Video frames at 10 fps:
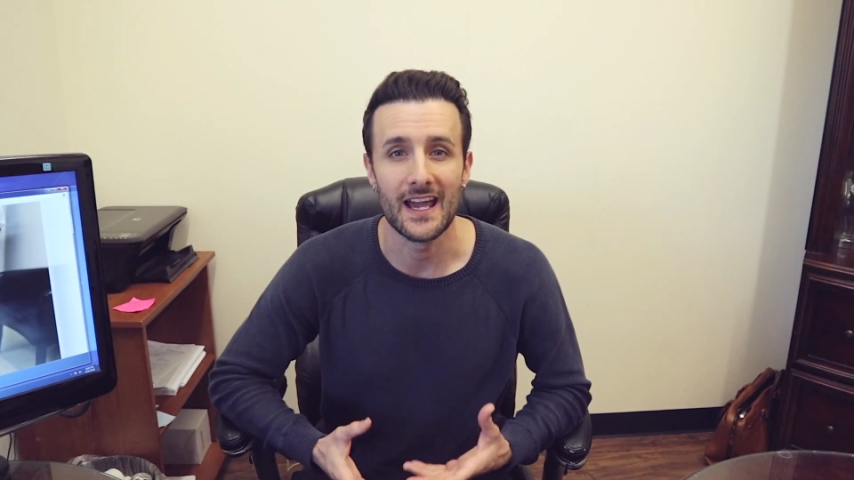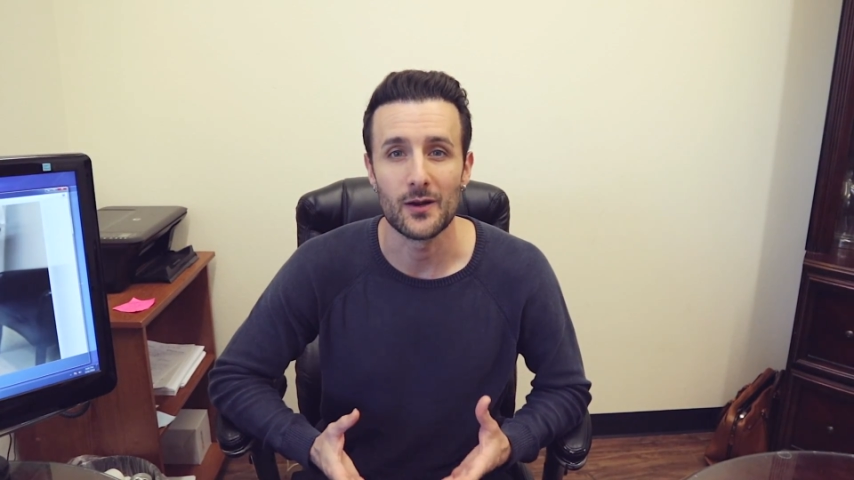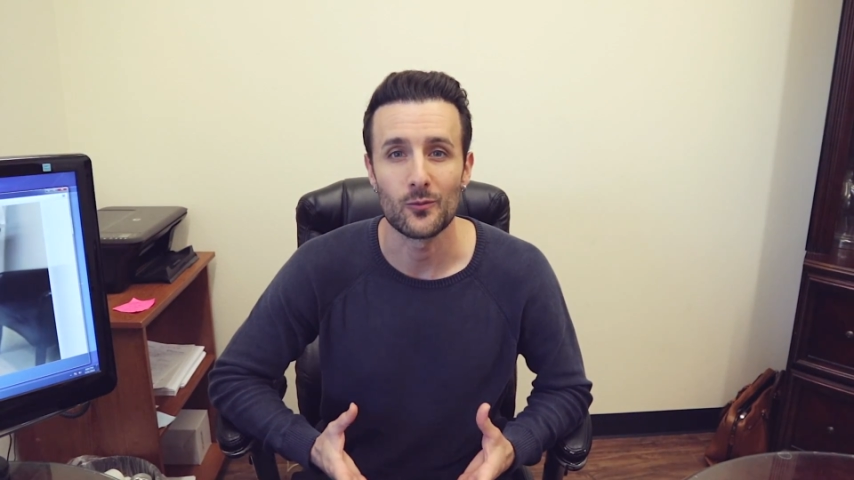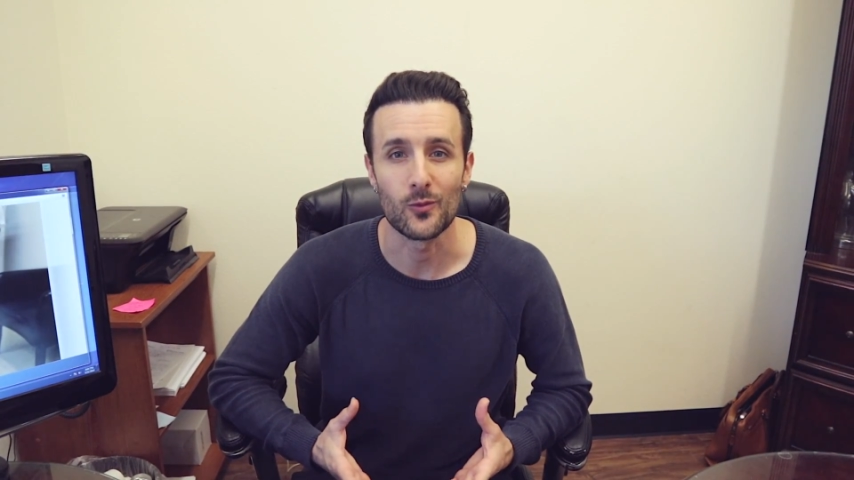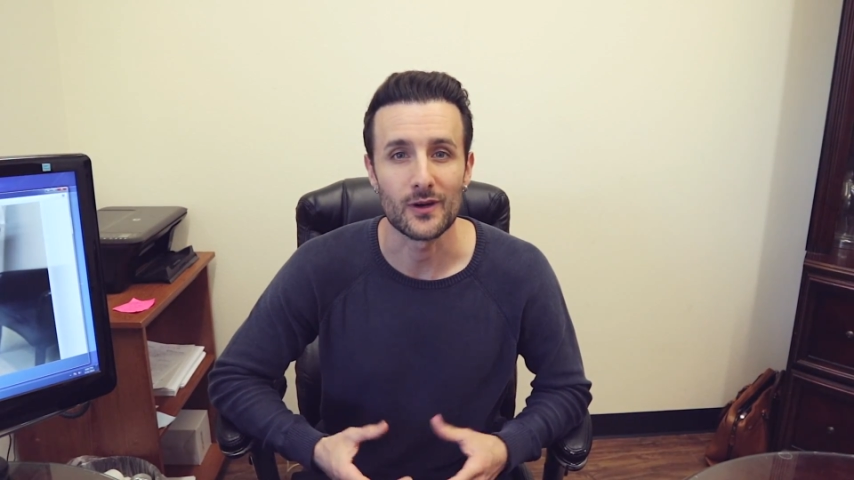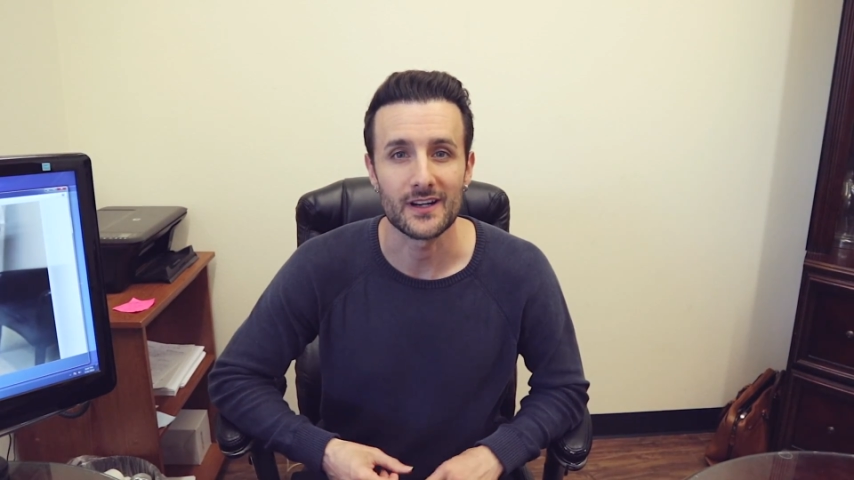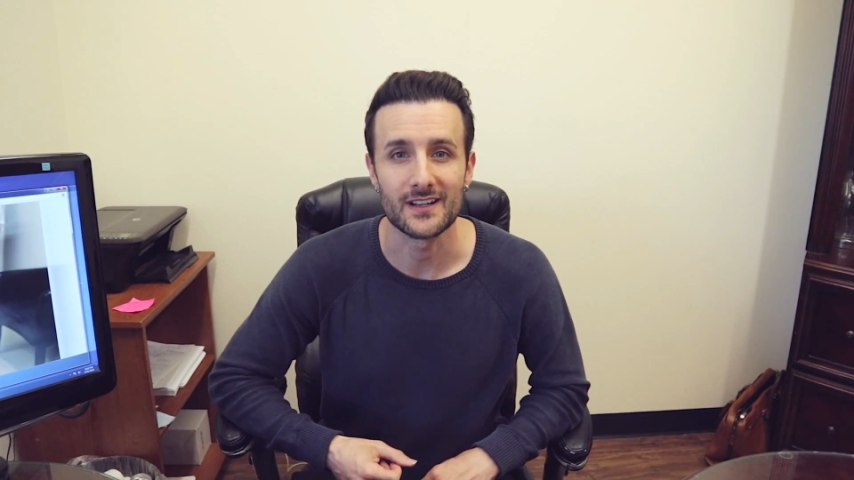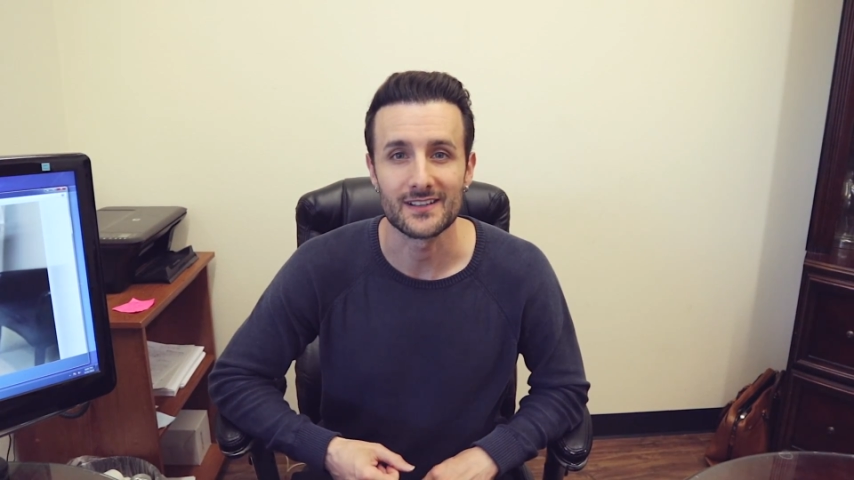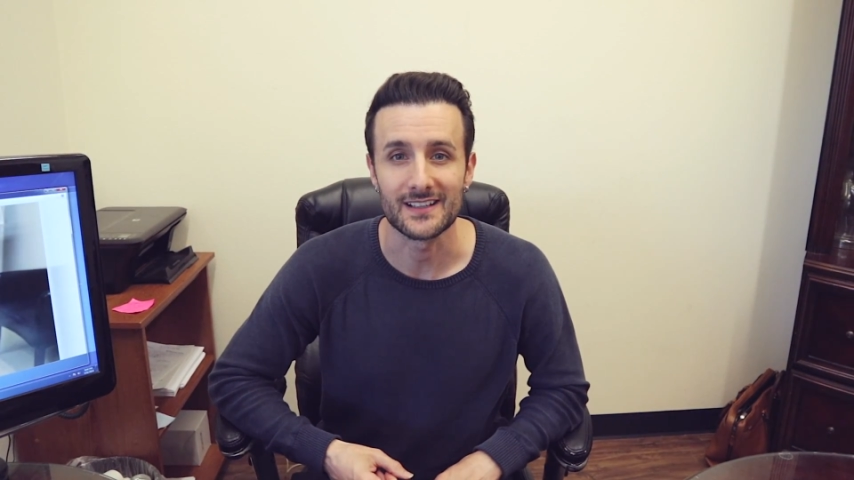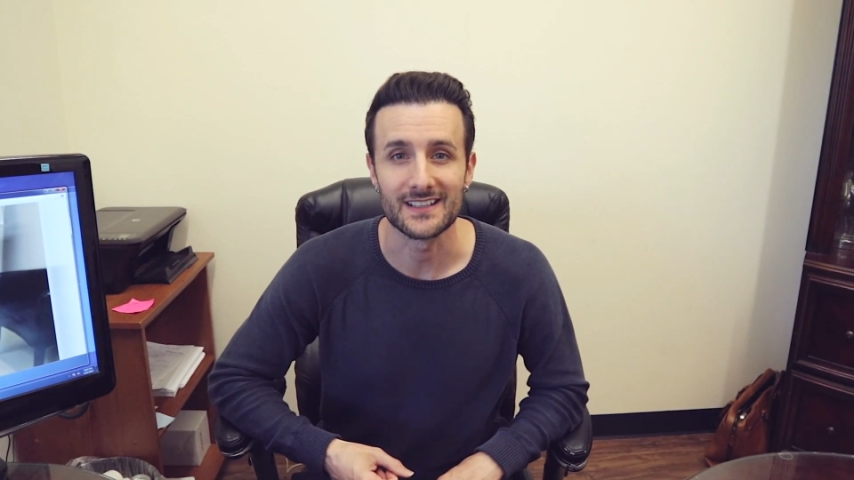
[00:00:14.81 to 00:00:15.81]
and we're
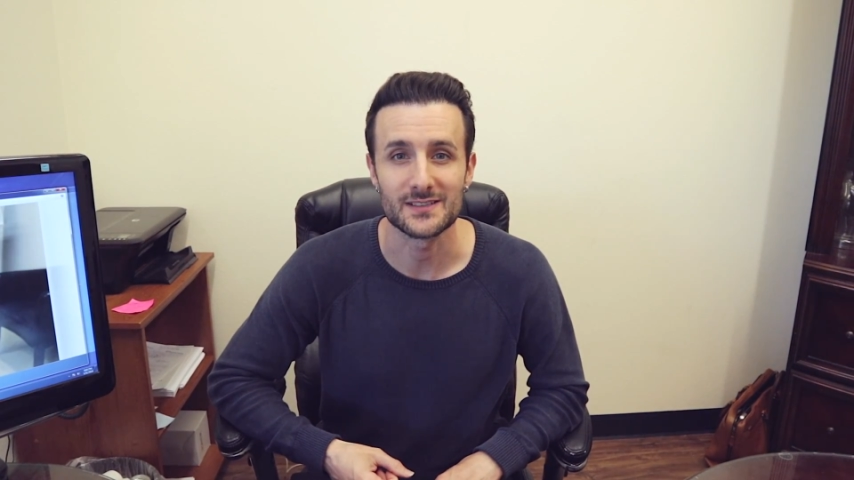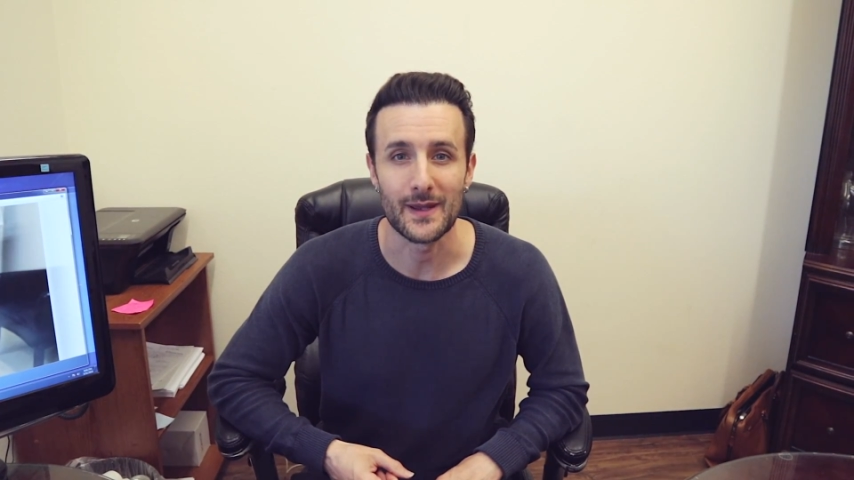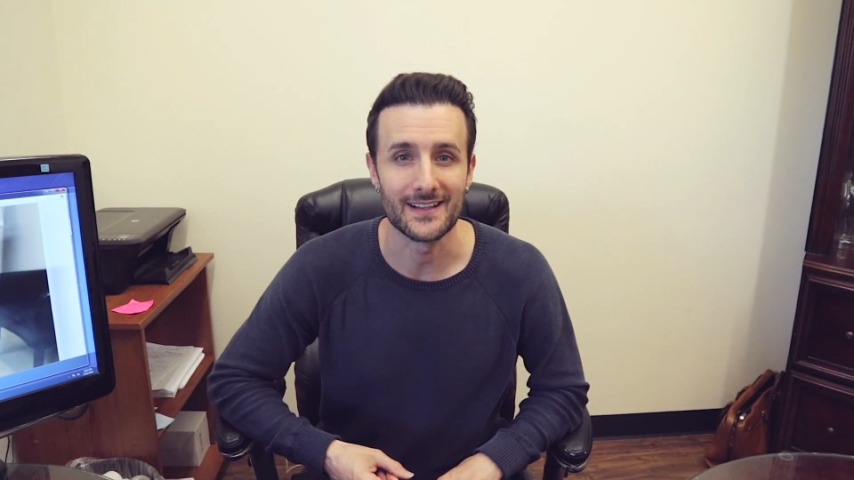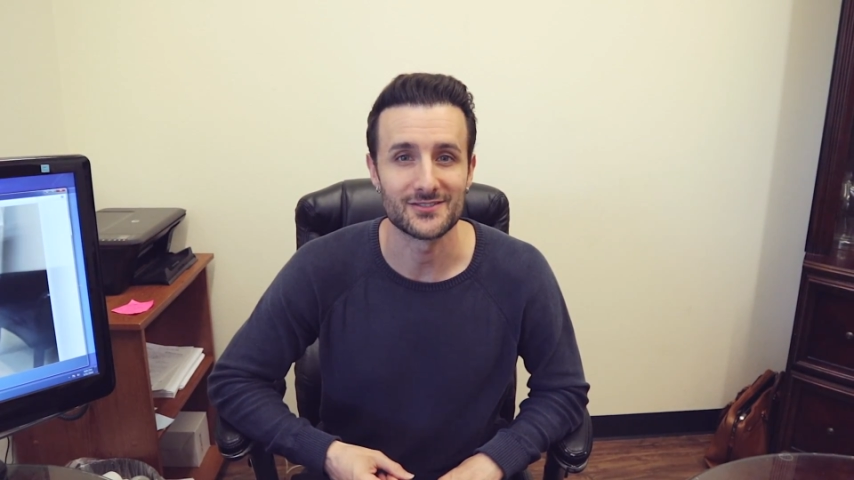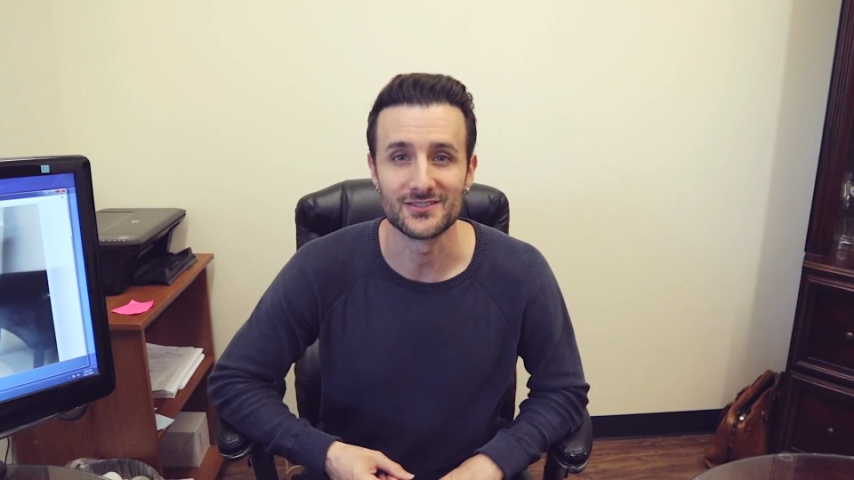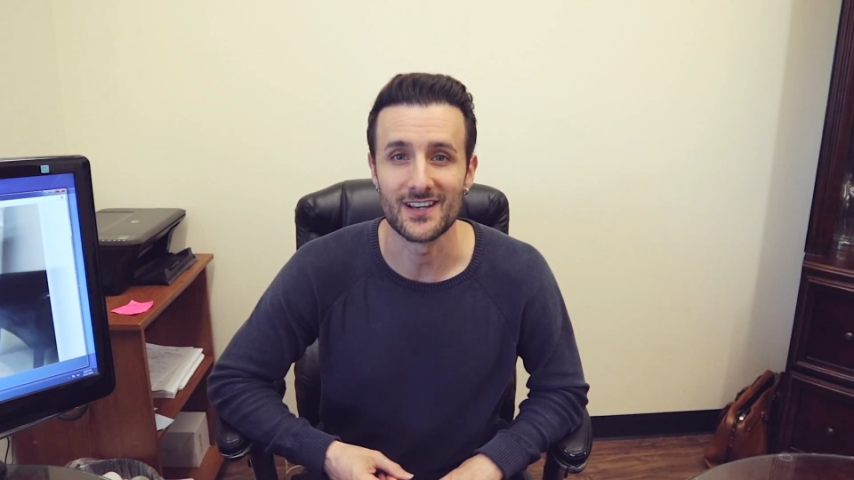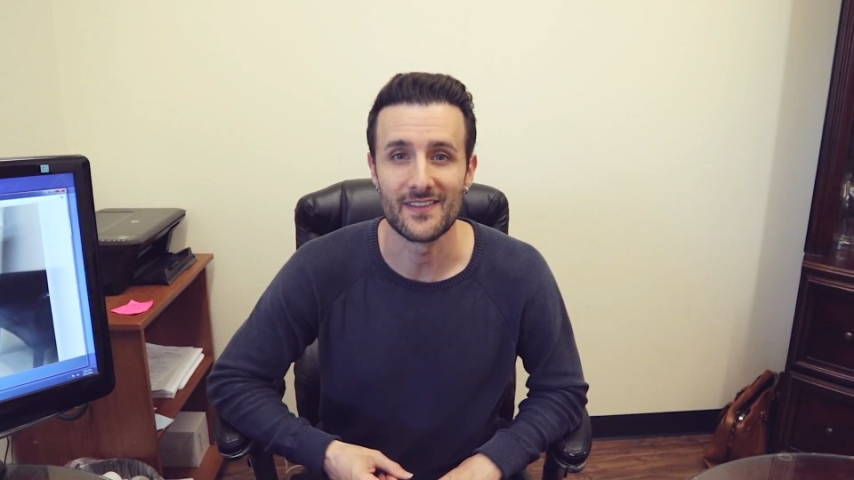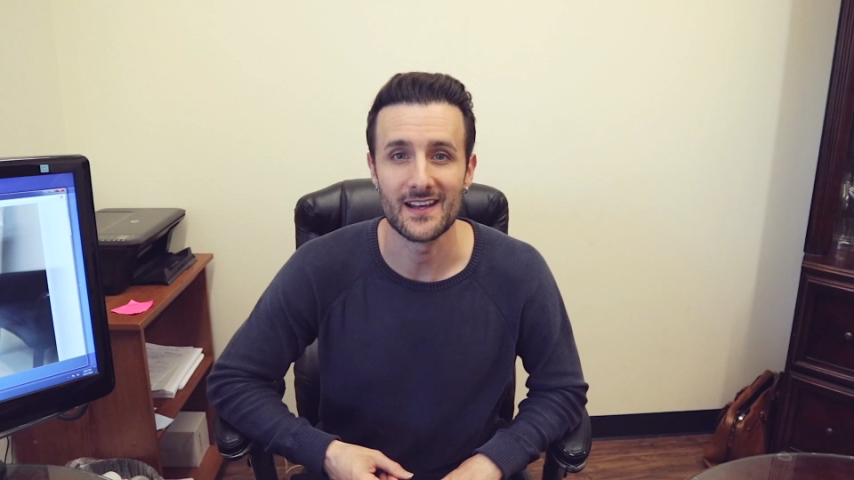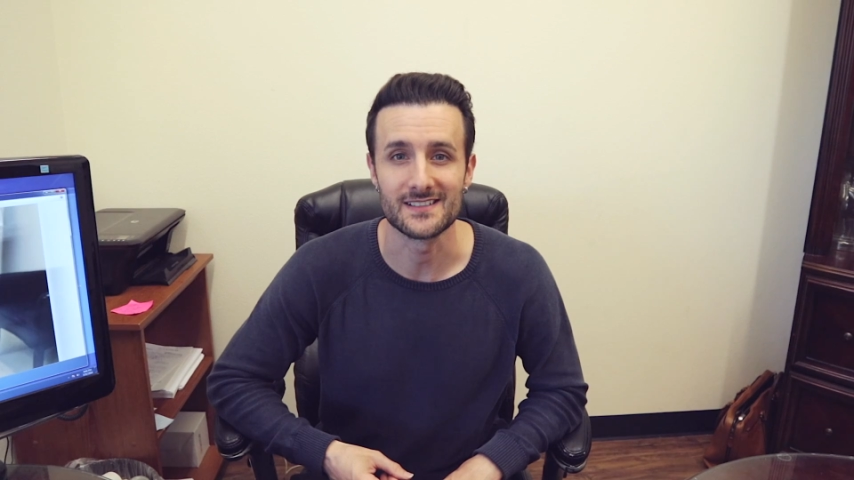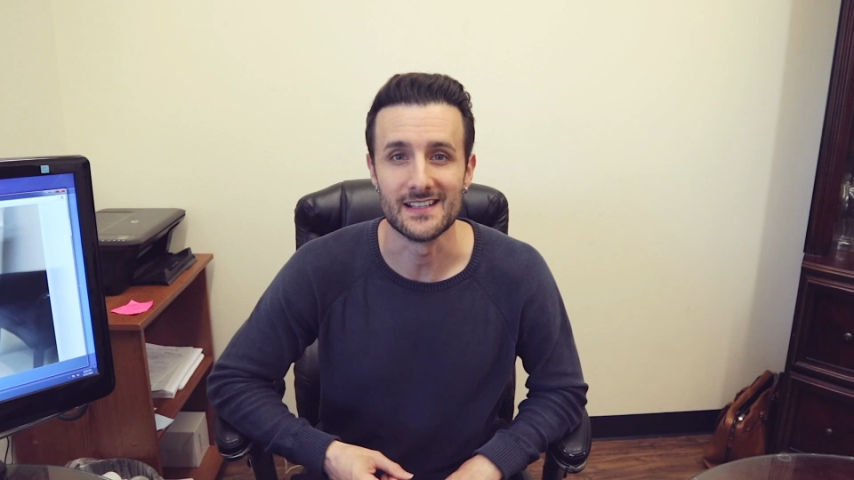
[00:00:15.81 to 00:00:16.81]
gonna get some answers on
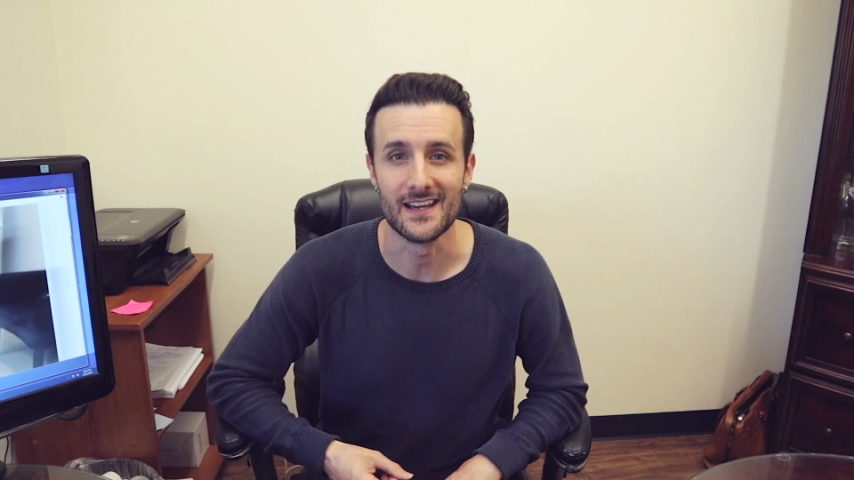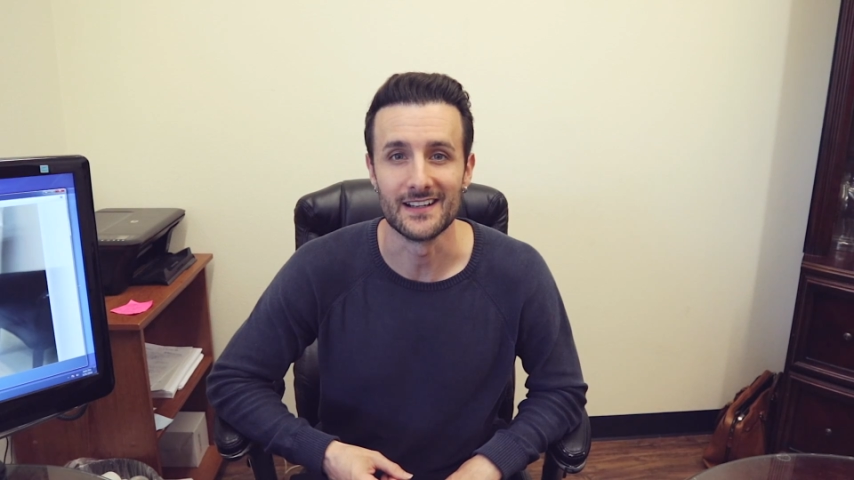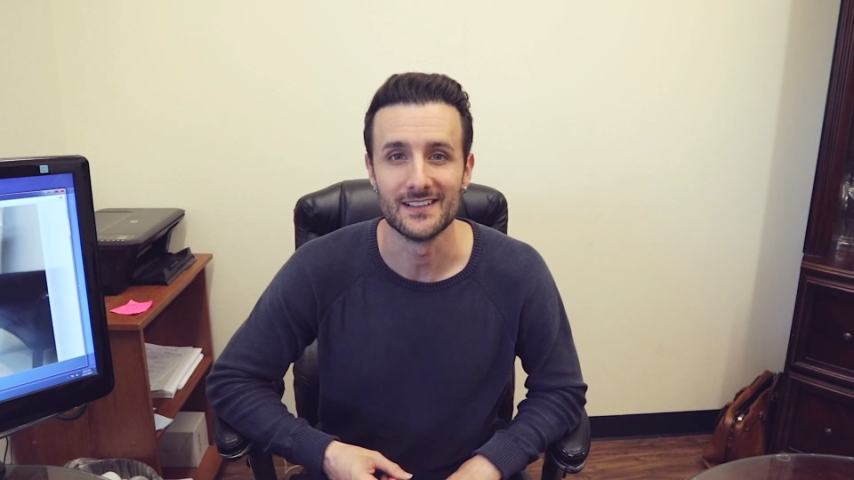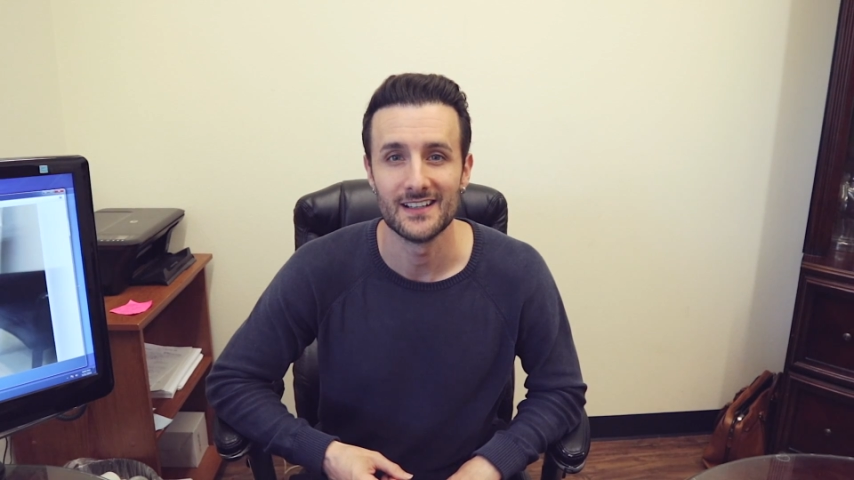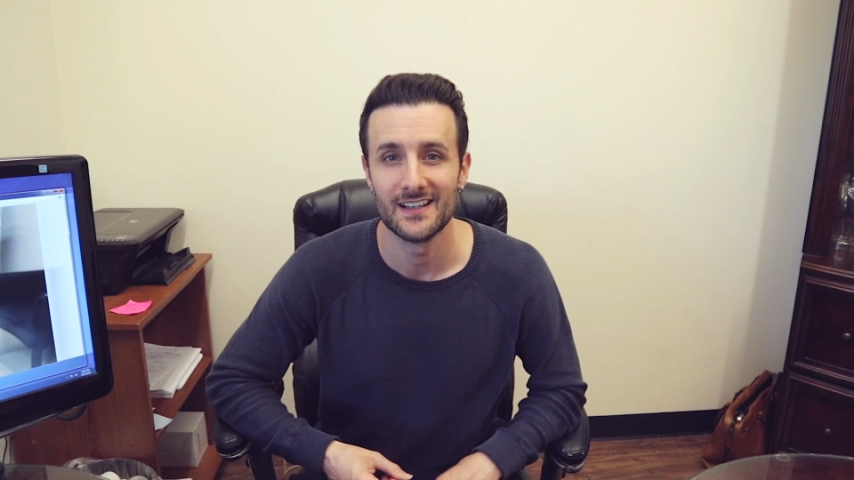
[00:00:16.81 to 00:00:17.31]
that today.